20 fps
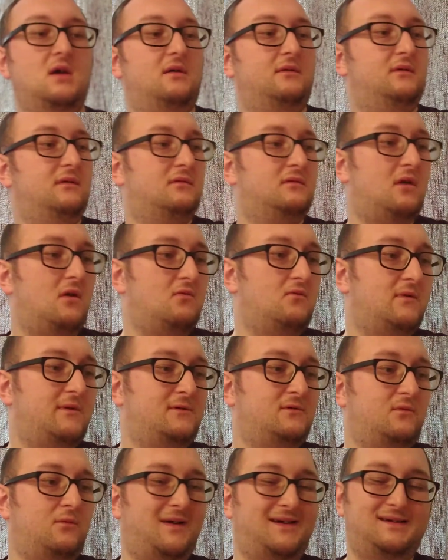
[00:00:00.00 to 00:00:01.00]
So there's no
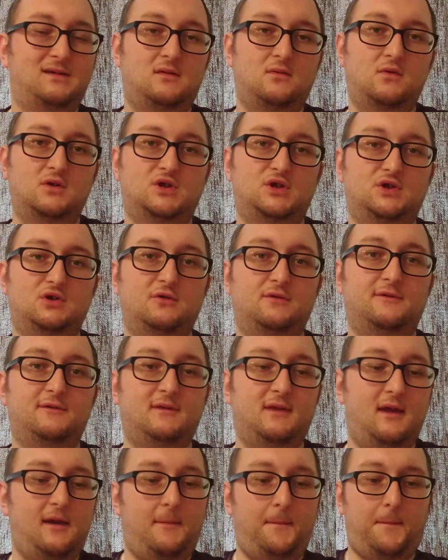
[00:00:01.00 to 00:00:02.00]
real way to
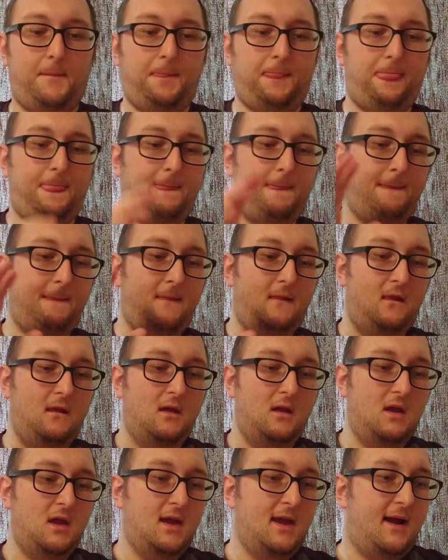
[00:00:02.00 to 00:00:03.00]
adjust it.
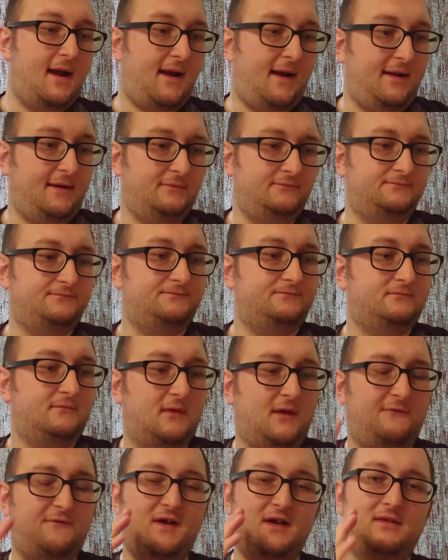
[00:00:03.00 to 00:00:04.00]

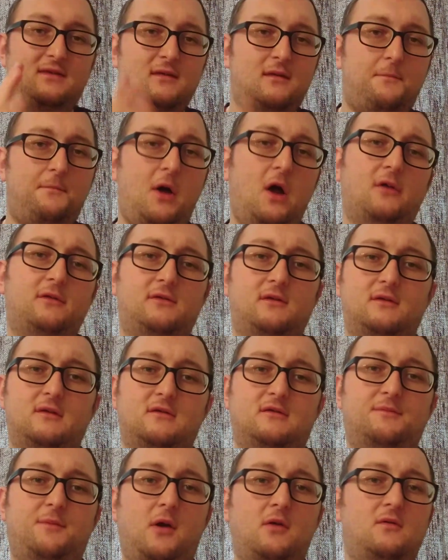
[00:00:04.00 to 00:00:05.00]
The fact that the pods are
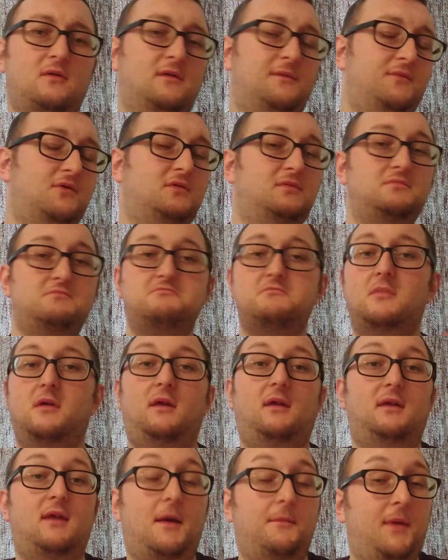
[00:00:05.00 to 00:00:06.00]
disposable,
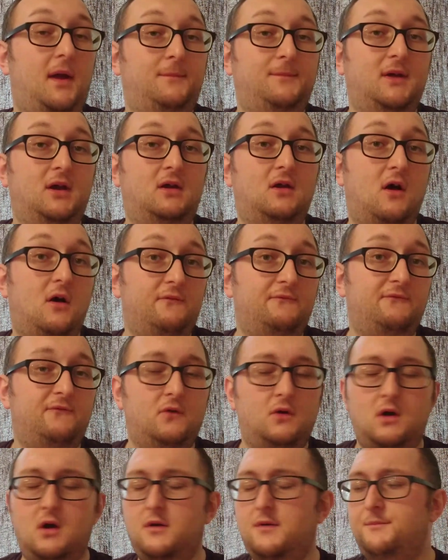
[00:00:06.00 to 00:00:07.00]
that might be a con for
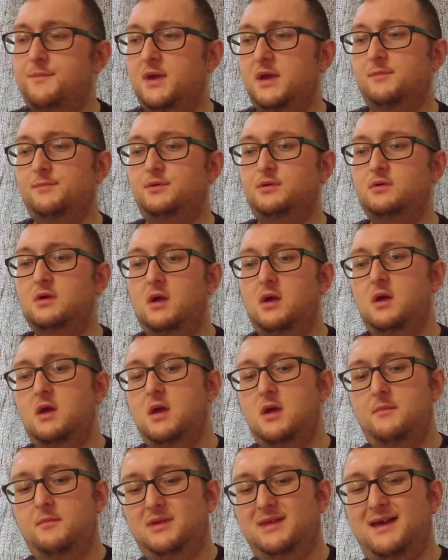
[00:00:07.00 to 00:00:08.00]
a lot of people.
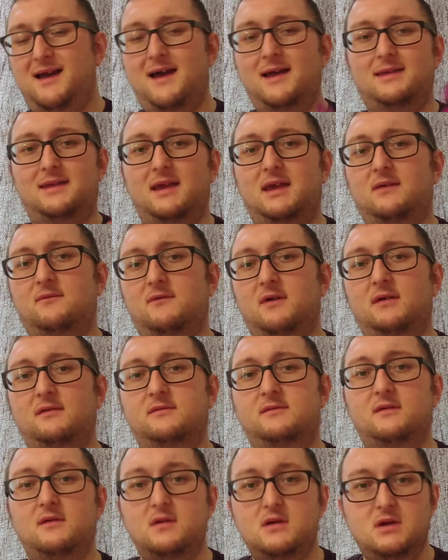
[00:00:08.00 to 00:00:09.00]
But the idea
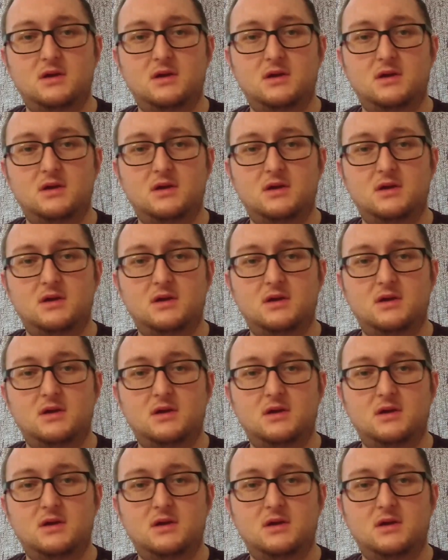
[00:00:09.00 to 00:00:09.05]
is,